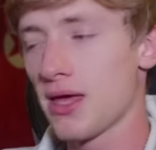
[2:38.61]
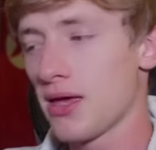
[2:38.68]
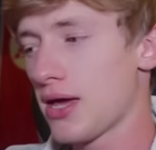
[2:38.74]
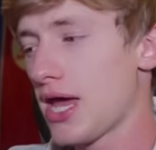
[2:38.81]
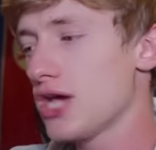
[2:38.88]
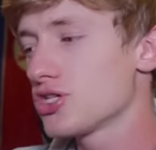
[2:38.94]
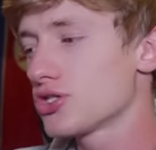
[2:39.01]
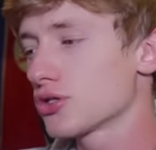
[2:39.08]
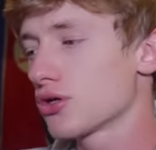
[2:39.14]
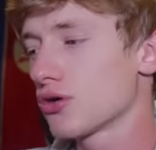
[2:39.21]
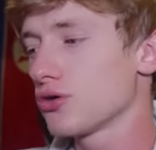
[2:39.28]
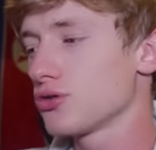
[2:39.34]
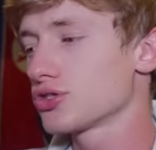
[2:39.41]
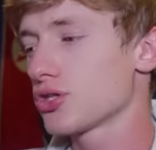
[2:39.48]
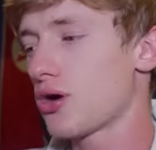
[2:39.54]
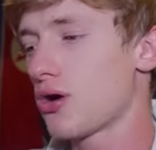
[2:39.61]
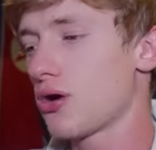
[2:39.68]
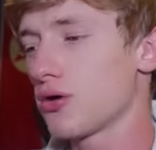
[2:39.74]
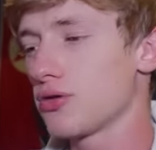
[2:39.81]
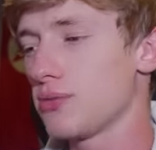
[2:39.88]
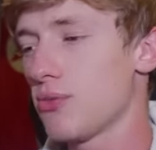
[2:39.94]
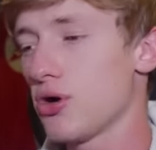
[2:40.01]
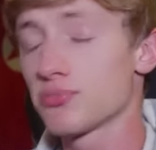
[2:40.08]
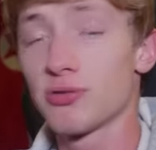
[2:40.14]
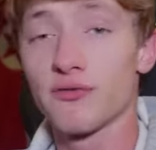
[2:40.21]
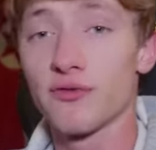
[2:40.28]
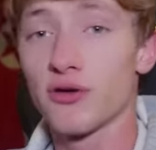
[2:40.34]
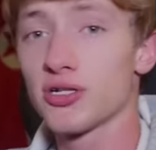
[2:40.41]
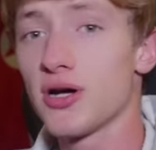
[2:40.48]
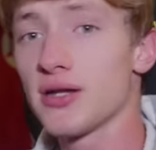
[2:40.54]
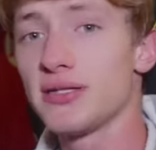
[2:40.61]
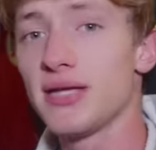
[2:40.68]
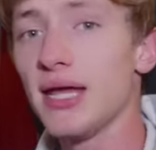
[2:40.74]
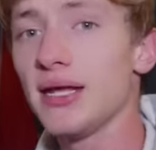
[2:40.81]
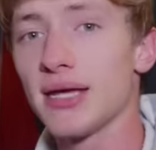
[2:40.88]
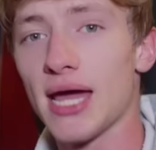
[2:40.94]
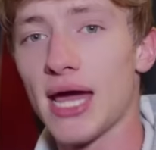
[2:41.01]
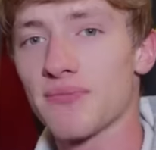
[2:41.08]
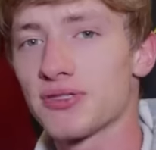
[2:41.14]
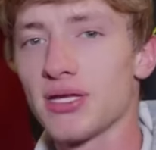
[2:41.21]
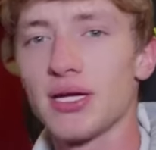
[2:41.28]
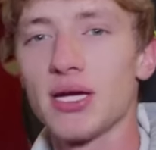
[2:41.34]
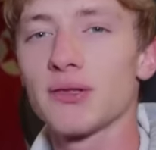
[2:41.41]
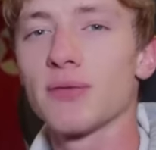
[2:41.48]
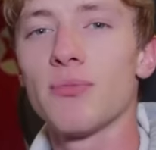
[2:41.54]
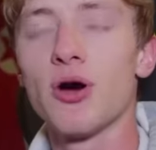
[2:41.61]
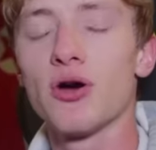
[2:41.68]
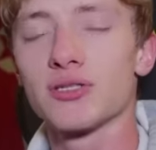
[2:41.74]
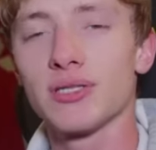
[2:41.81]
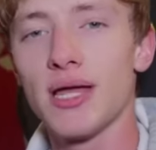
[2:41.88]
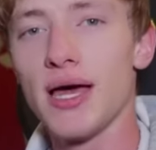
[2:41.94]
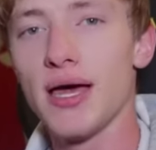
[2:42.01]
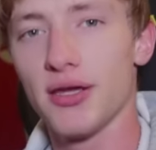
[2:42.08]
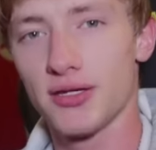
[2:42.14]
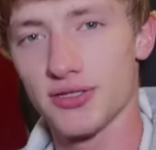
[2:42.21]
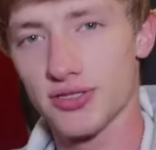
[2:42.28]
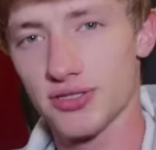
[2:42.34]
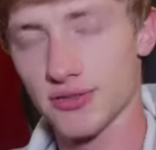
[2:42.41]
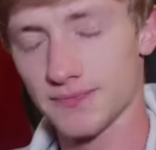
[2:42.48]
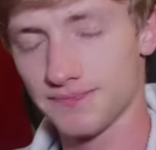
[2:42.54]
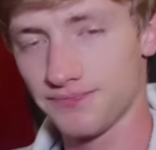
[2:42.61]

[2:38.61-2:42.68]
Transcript: asian girls are the most preferred on dating apps they get the most likes